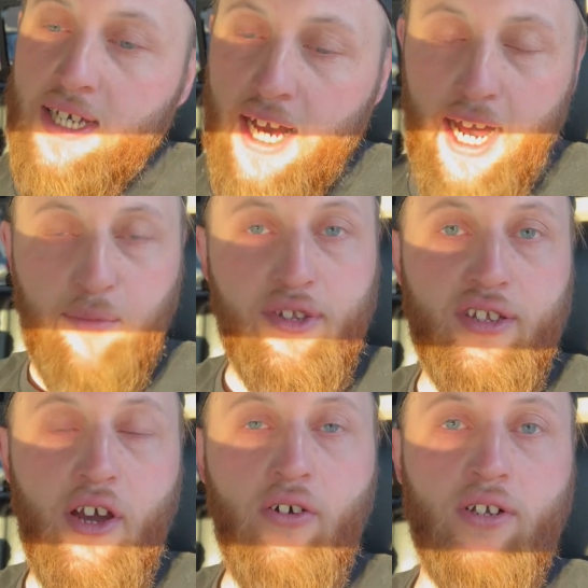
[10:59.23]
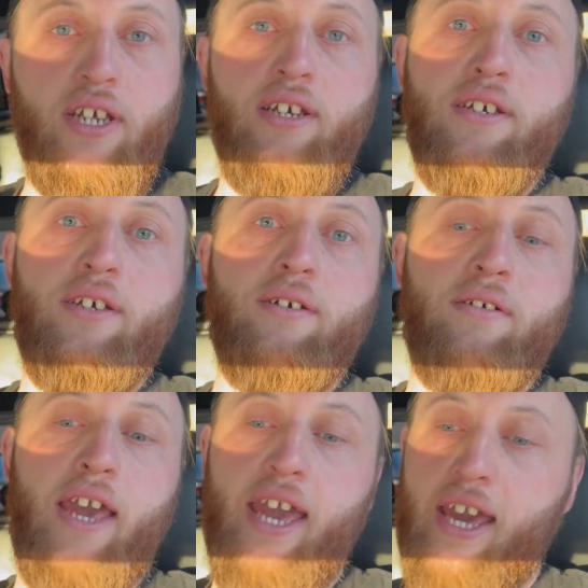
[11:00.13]
I'm stoked,
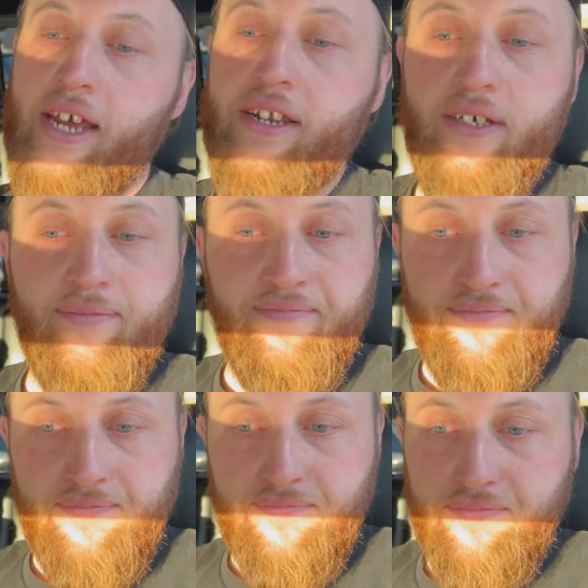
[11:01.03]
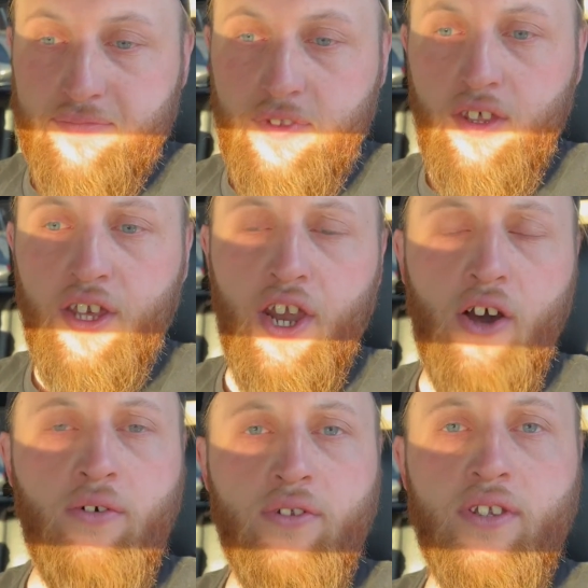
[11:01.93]
and you know,
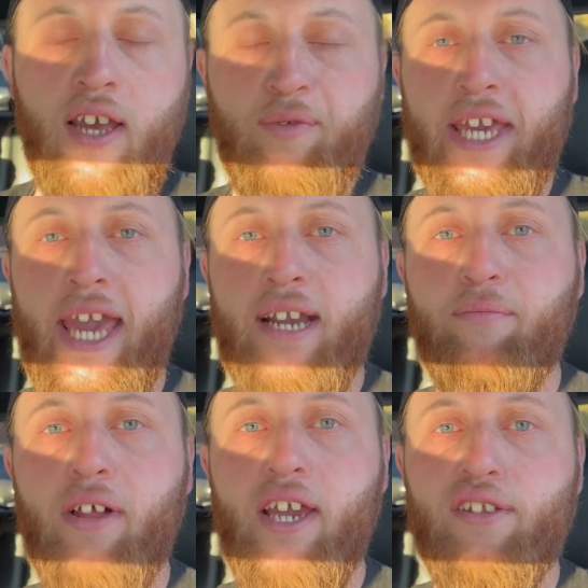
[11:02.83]
definitely can't complain.